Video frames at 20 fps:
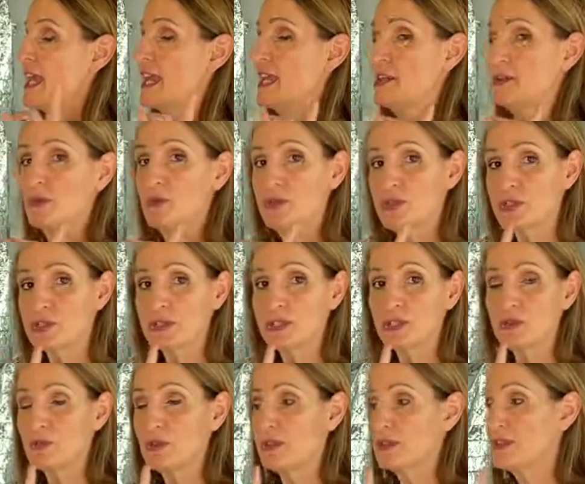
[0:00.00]
And
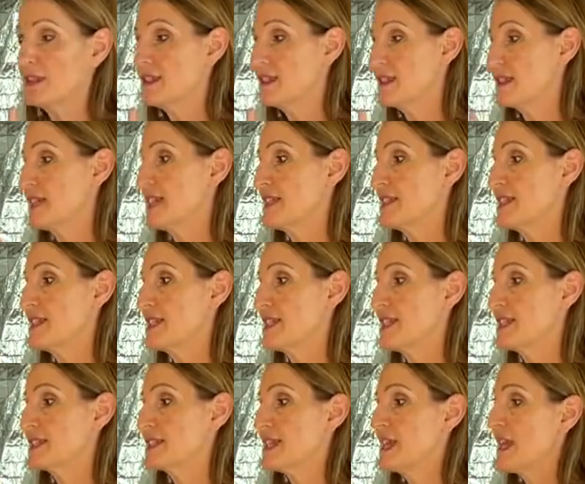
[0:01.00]
also what this does
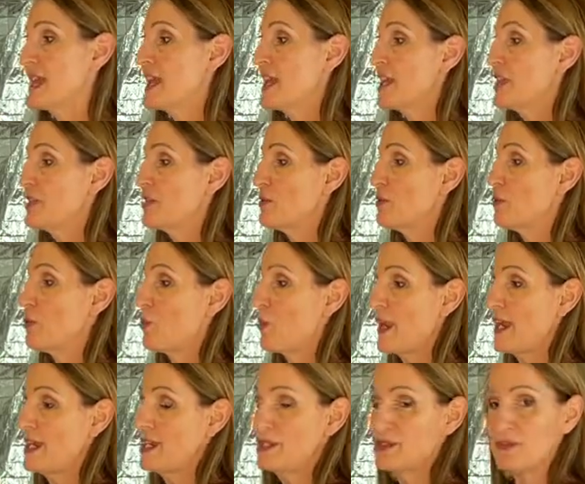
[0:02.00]
is the
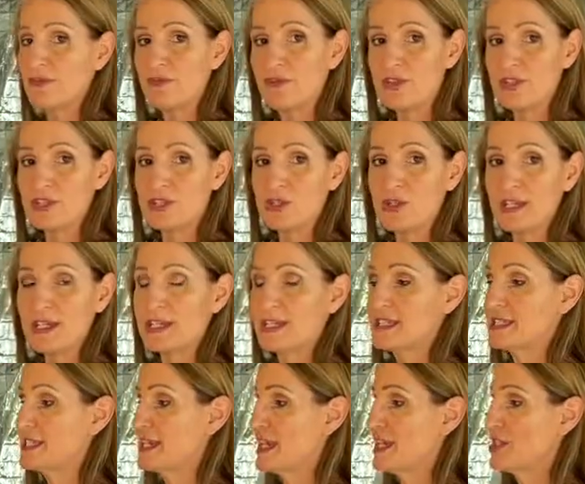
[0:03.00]
weight of the
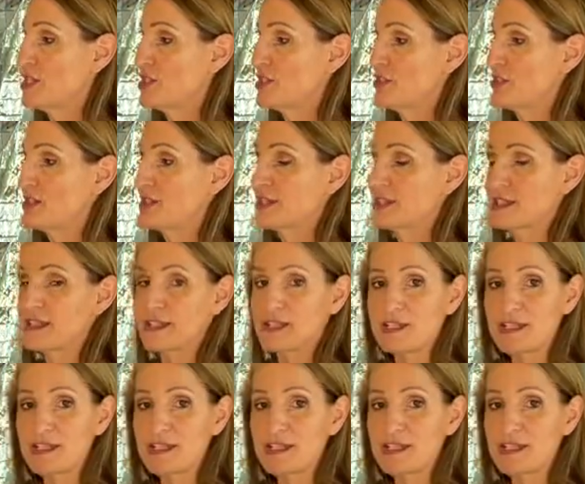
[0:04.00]
dress tends to sit